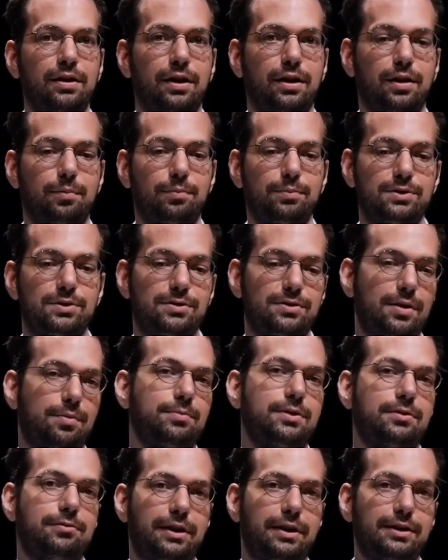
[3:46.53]
Um,
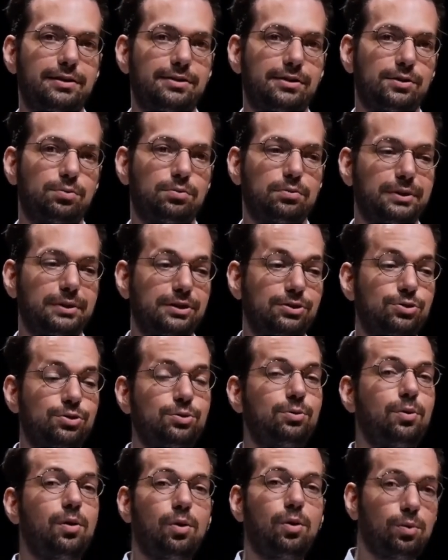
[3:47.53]
some devices will be
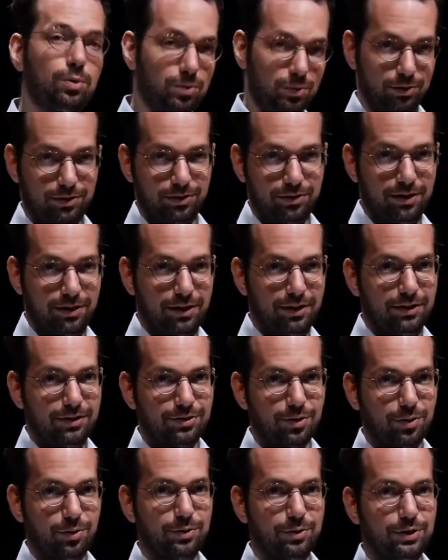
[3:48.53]
too old,
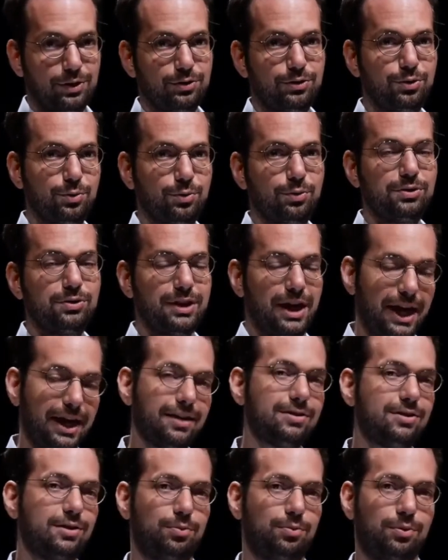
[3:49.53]
so your tools
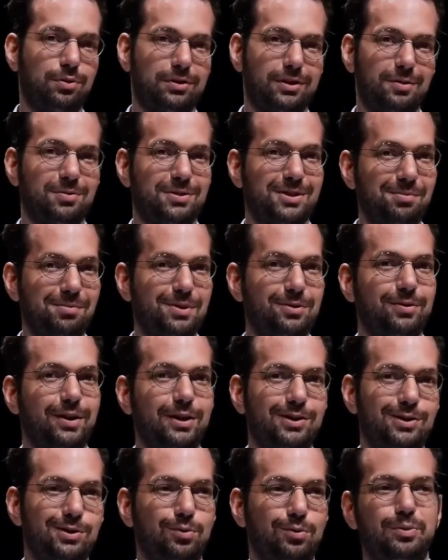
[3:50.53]
can't support them. Some
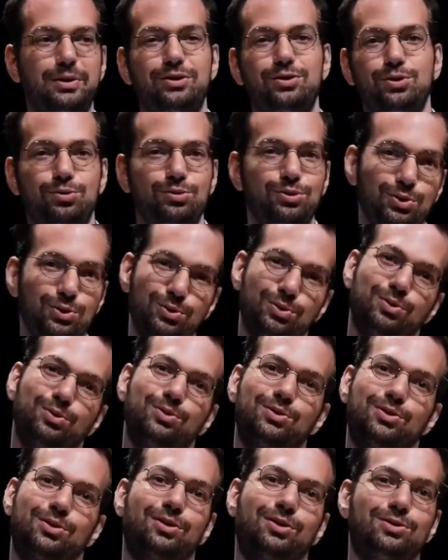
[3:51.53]
devices will be too new,
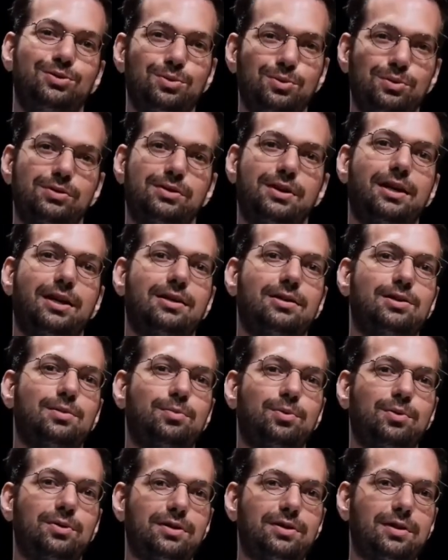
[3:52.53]
so your tools can't
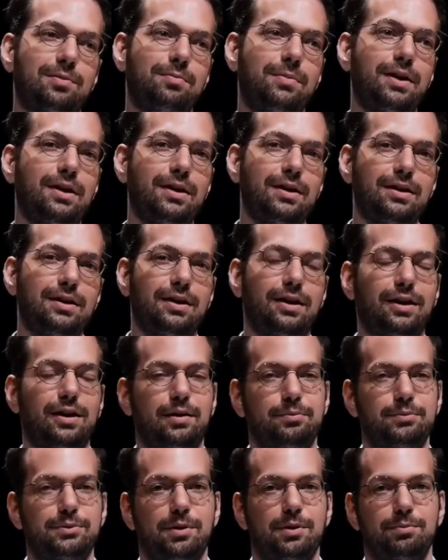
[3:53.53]
support them.
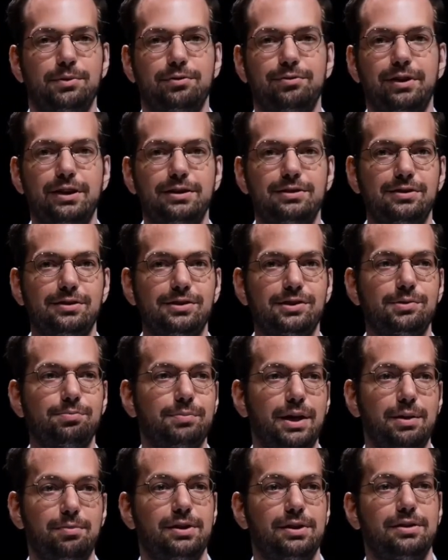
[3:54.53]
Um, some devices
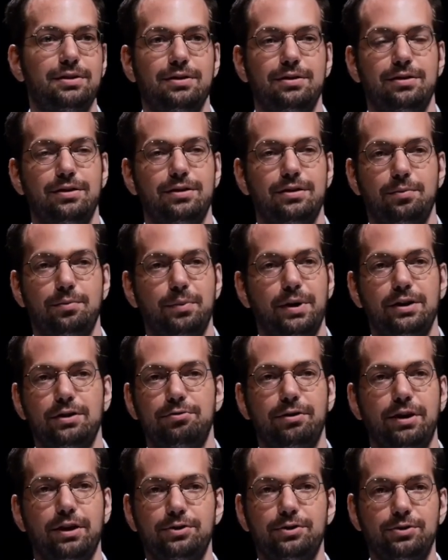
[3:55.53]
maybe the
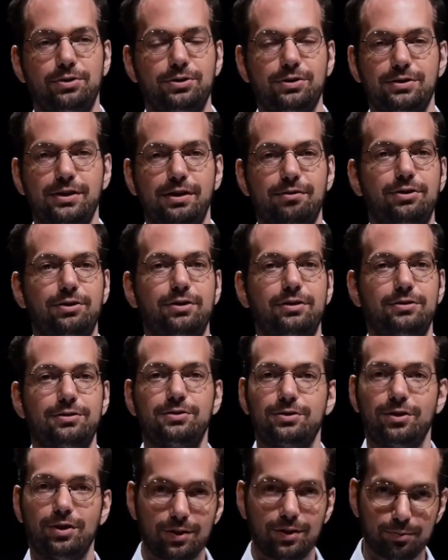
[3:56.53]
manufacturer just never
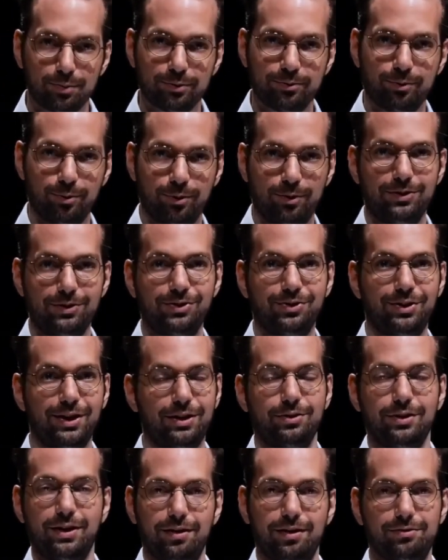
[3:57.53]
saw before, so they
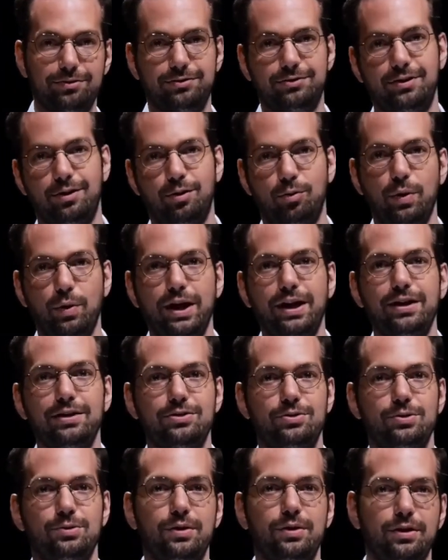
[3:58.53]
don't have a way
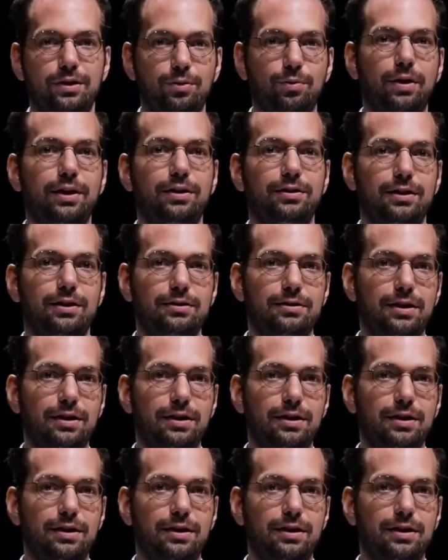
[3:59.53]
to acquire that